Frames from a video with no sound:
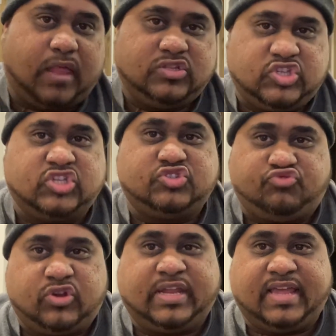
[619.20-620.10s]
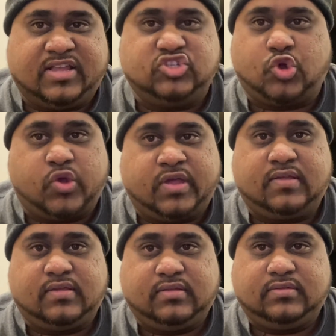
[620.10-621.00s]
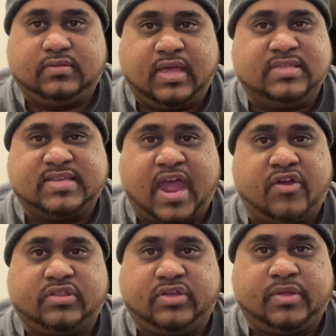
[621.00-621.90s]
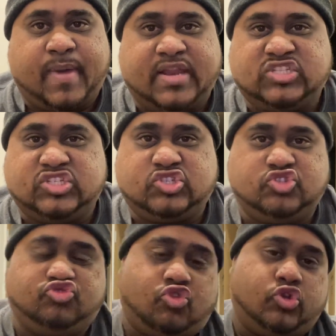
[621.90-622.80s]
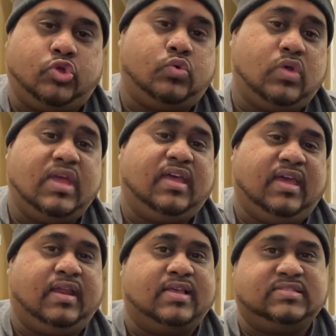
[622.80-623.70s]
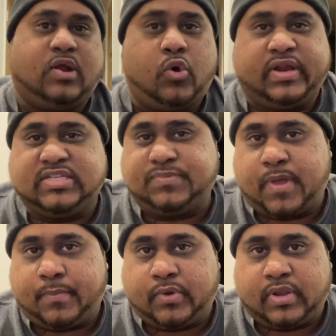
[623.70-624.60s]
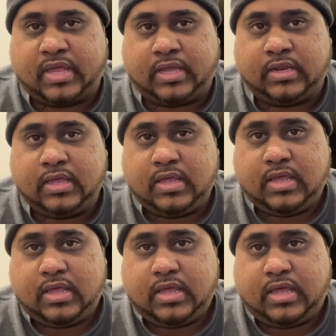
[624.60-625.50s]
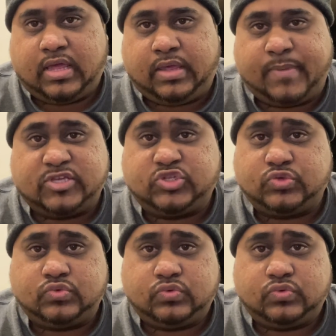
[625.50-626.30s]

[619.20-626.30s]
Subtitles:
just really enjoy his character. He manages to draw you in as an audience member, and he makes you